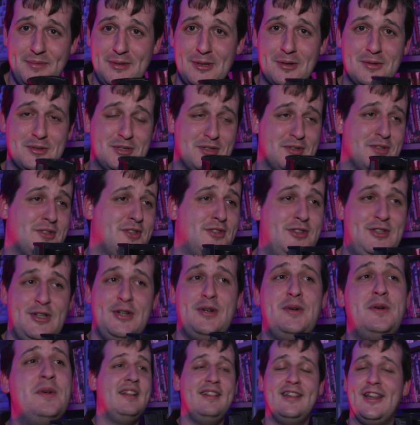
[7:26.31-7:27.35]
They're just
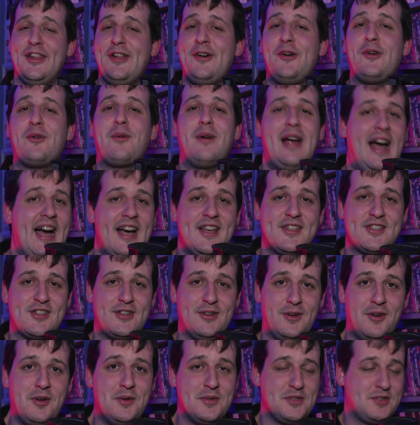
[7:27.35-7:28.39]
two little
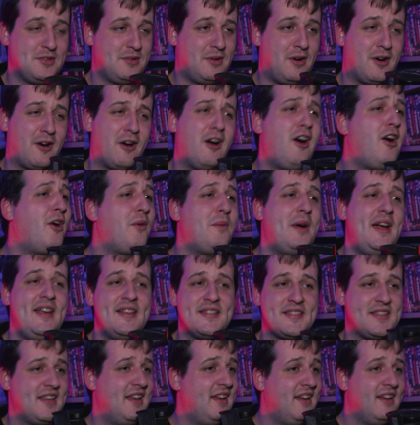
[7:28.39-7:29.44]
rascals who are
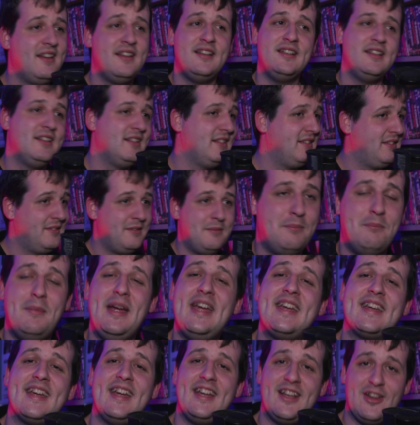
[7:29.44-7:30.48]
always
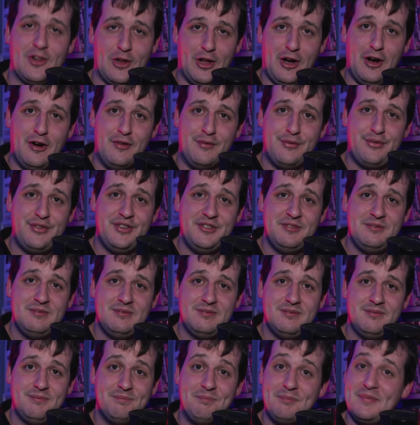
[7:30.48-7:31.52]
making love.
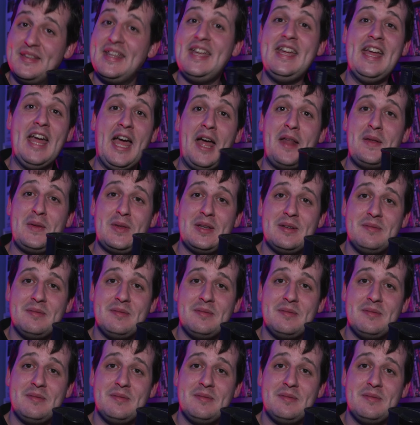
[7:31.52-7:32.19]
The end.